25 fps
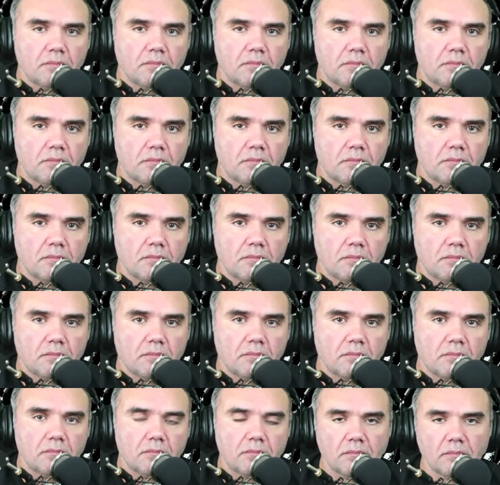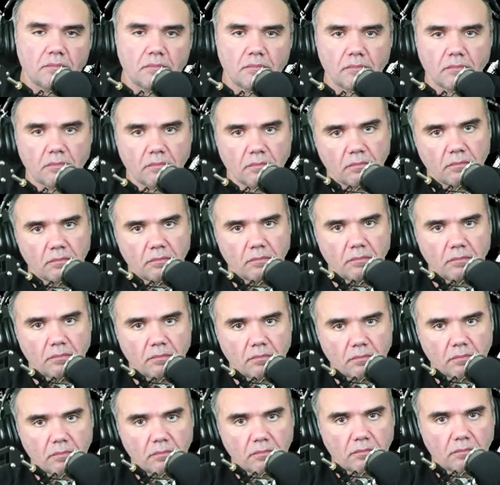
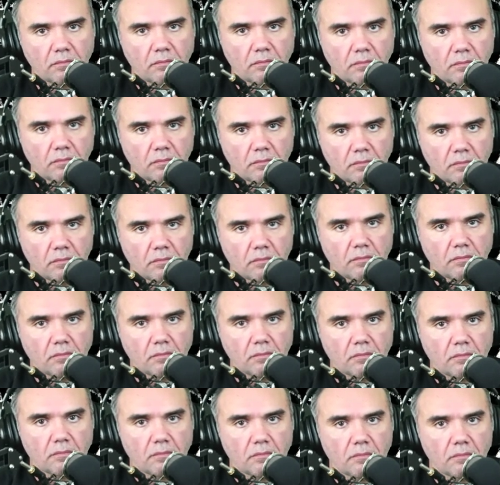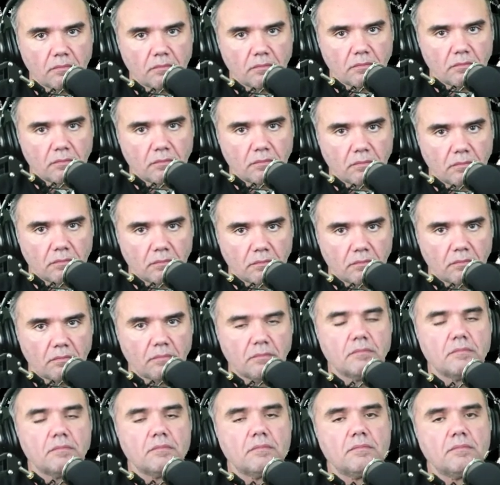
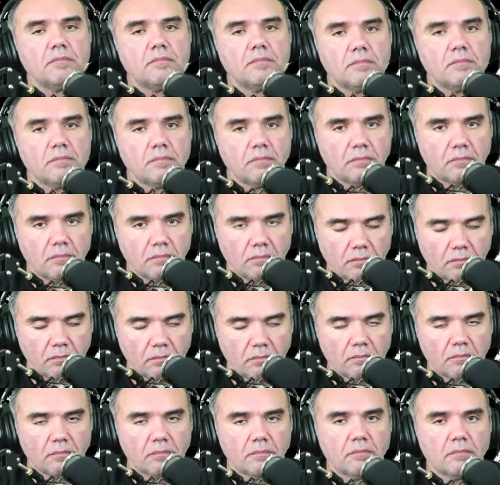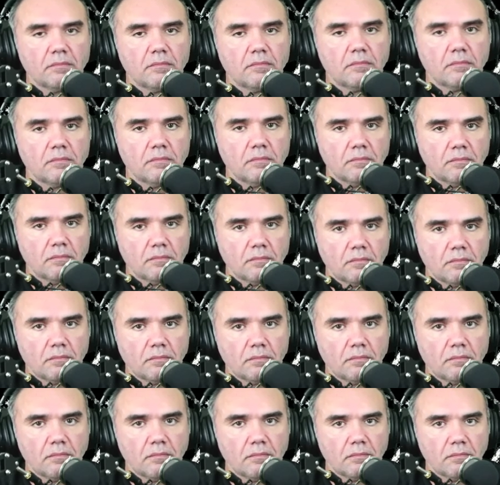
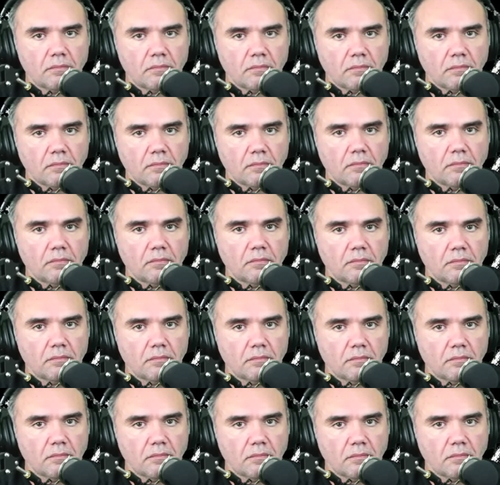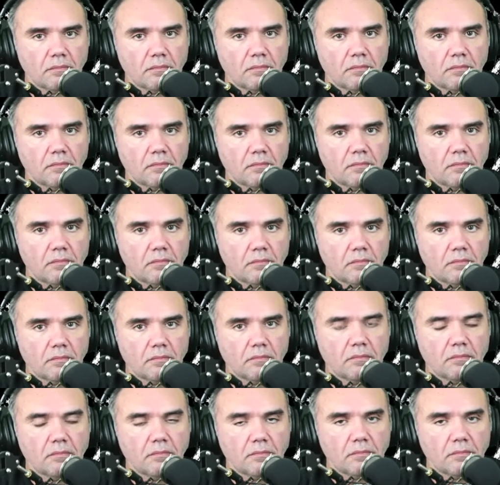This person isn't speaking.